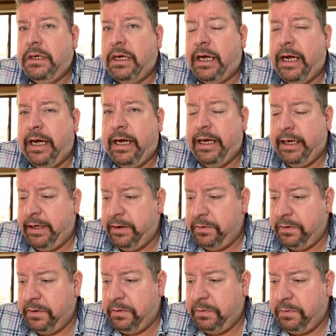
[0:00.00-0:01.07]
uh,
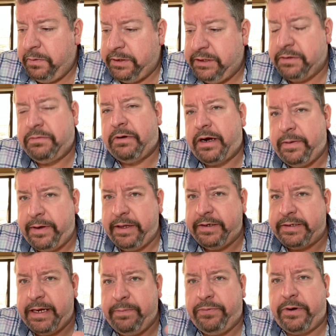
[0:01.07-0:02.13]
which is around about the
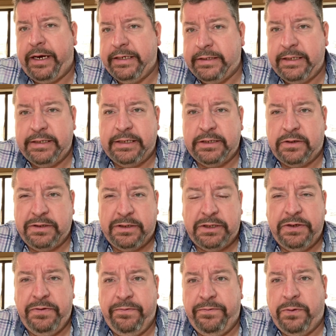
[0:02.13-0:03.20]
same price this is on
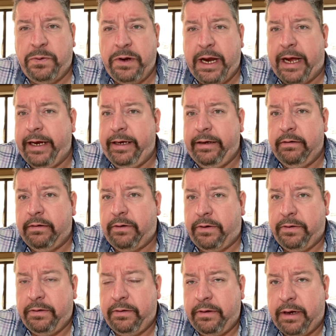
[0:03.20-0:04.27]
249
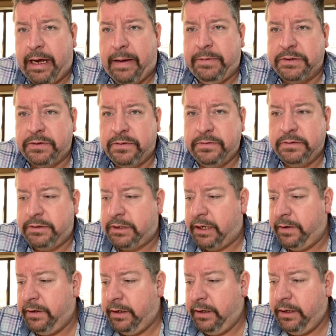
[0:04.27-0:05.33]
on amazon so
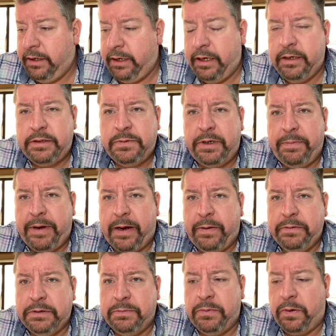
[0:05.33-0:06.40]
you know 20
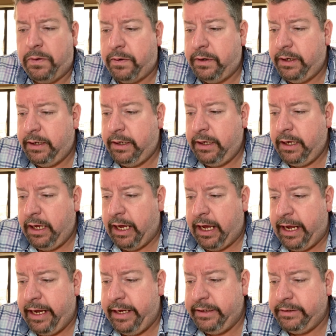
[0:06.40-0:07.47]
pounds more
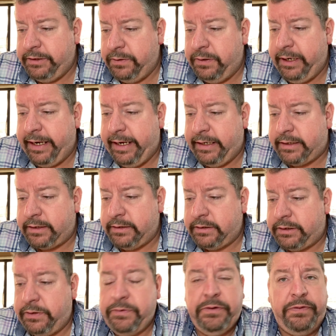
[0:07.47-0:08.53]
and you only get
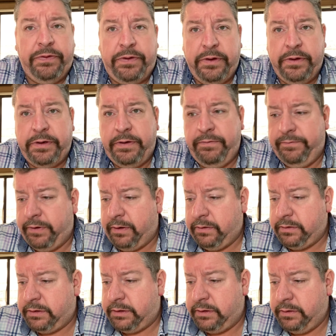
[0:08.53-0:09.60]
230
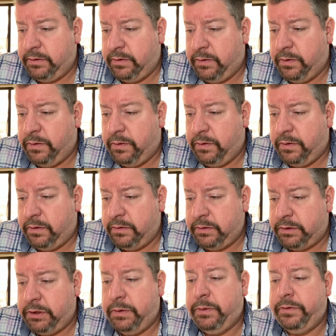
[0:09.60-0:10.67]
volts or
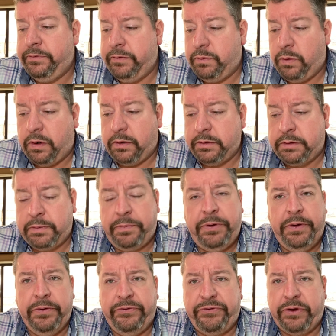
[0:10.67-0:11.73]
200 watts
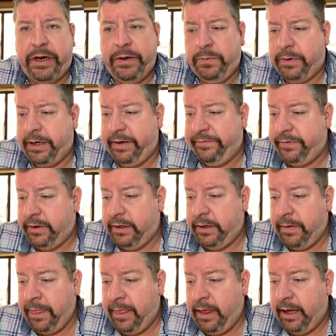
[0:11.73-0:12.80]
pure sine wave
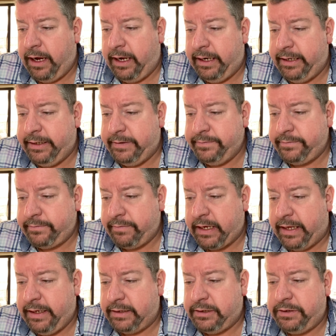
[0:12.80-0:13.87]
uh, and that's